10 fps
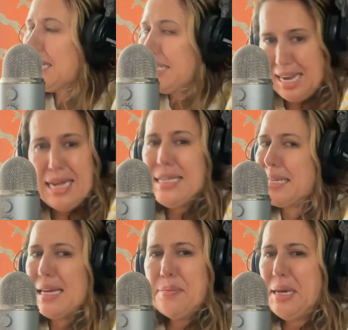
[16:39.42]
Today's
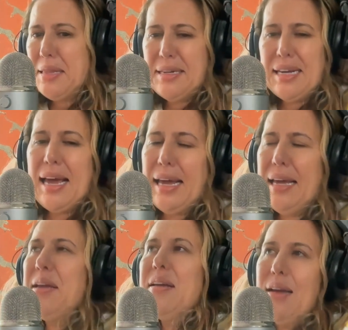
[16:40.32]
going to be the day.
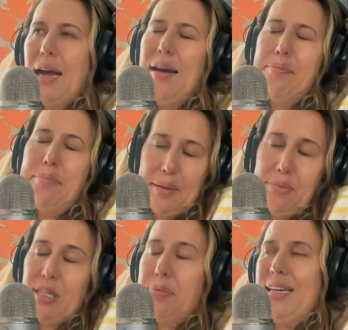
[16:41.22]
But I
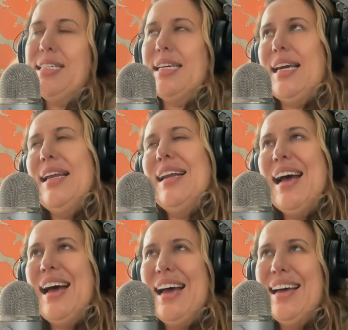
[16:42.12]
booked a plane ticket.
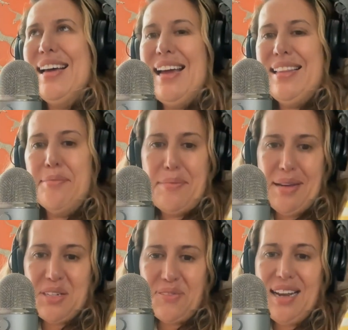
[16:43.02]
And then my
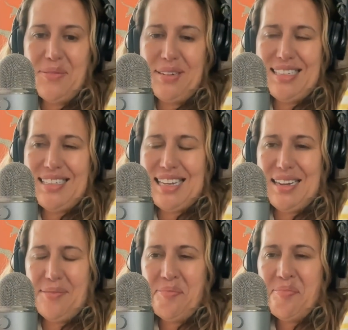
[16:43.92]
best friend was,
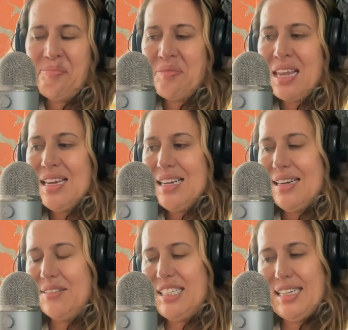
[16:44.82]
you
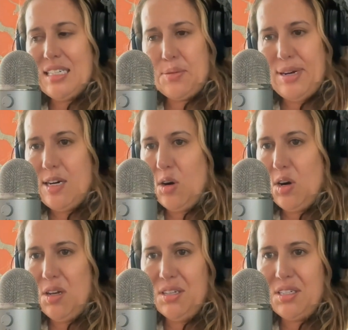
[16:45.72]
know, she has 3
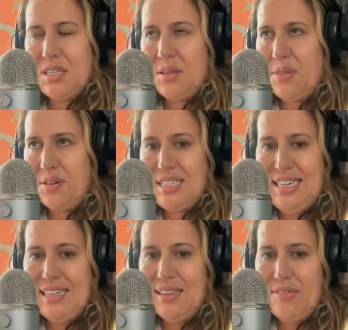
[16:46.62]
girls,
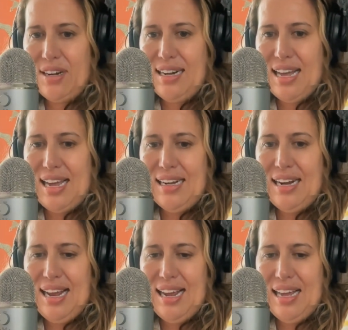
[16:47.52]
13, 11, and 9.
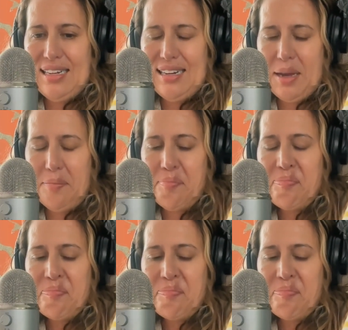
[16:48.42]
And